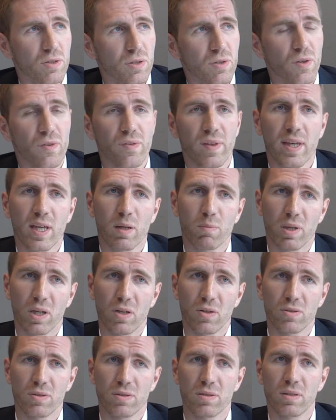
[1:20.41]
think
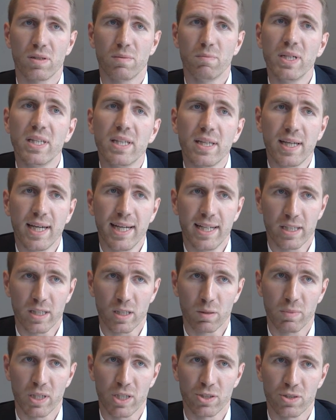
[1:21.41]
about
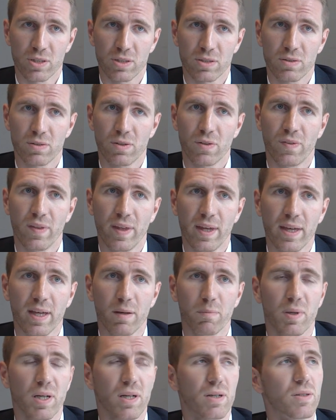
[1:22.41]
mitigating measures, to think
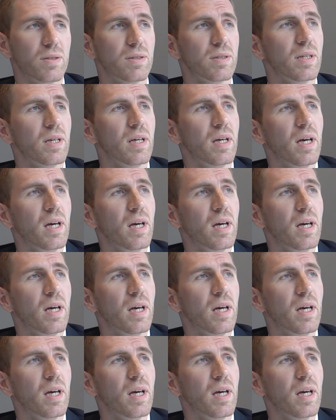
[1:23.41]
about